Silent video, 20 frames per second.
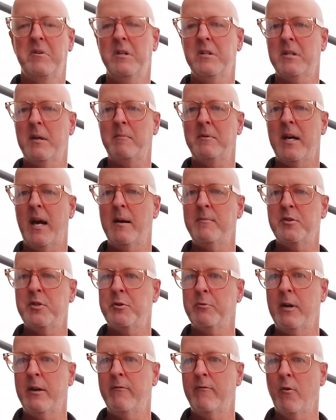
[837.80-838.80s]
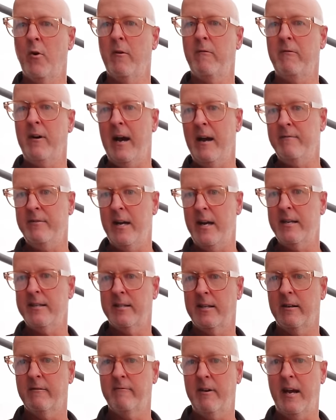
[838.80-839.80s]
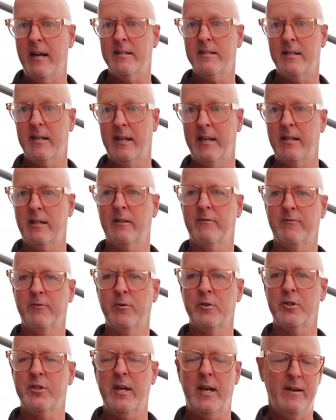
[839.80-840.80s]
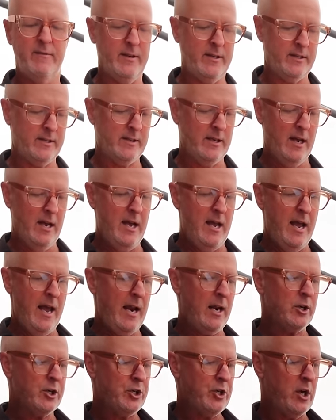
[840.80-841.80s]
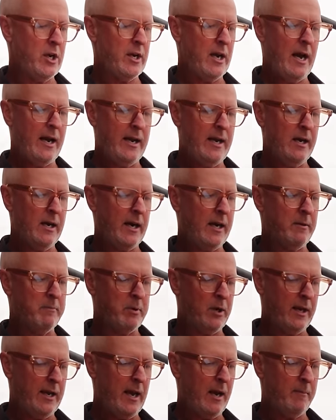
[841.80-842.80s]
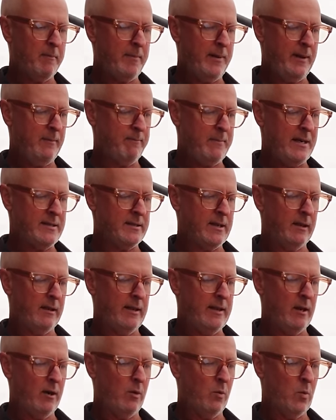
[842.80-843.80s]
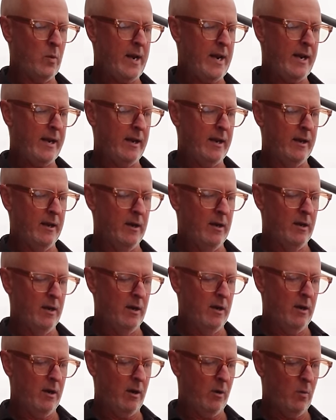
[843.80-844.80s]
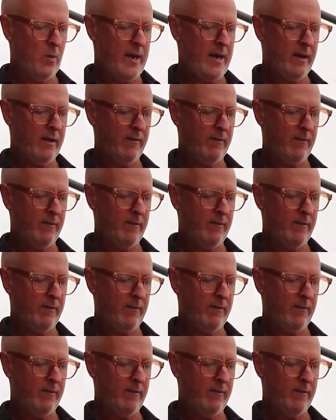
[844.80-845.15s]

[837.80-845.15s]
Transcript: sometimes three, four, five days in advance to get the full savings. And I'll show you. Here I can book out basically a week a week